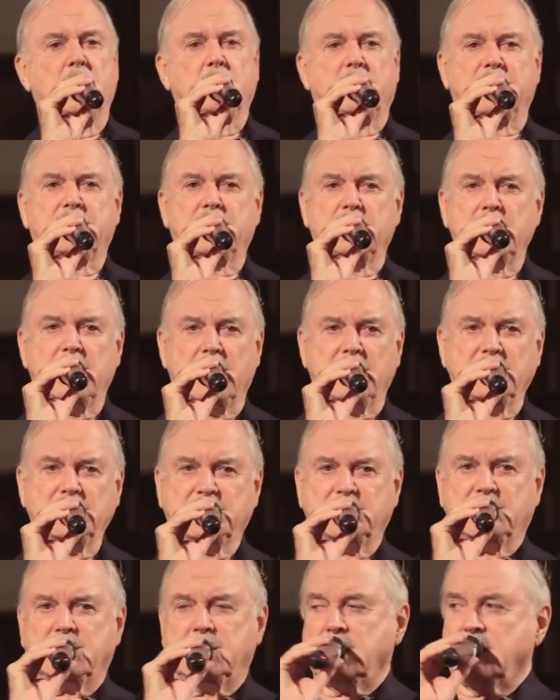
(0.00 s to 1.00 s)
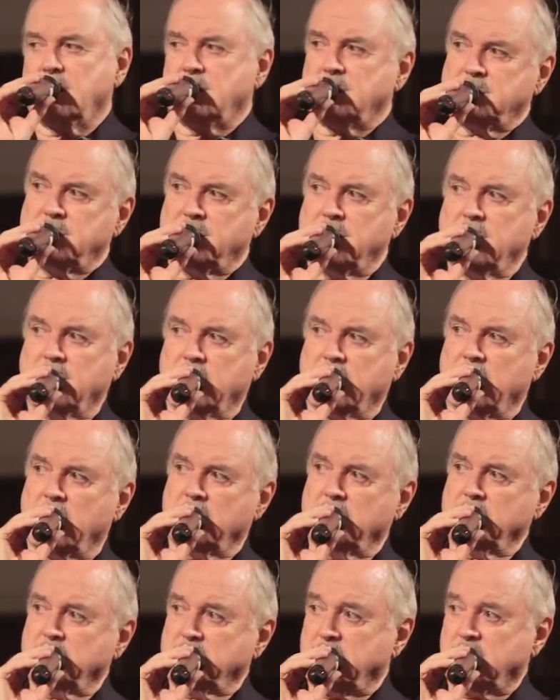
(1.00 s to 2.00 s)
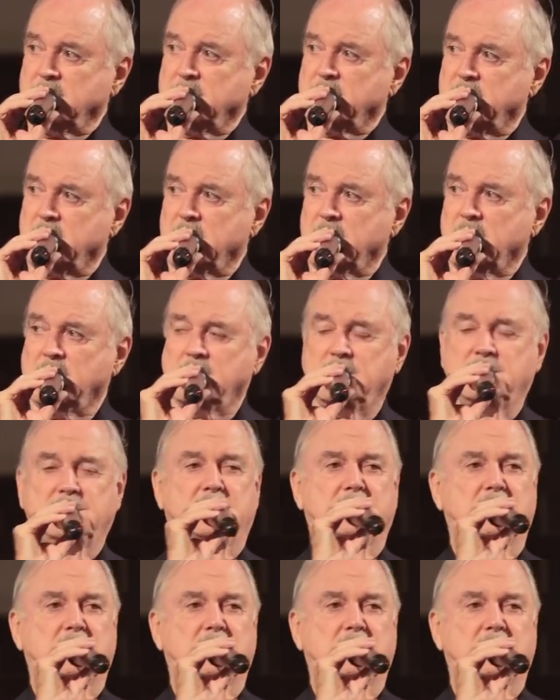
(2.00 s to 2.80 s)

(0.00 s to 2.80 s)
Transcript: But the nice thing is, the encouraging thing is,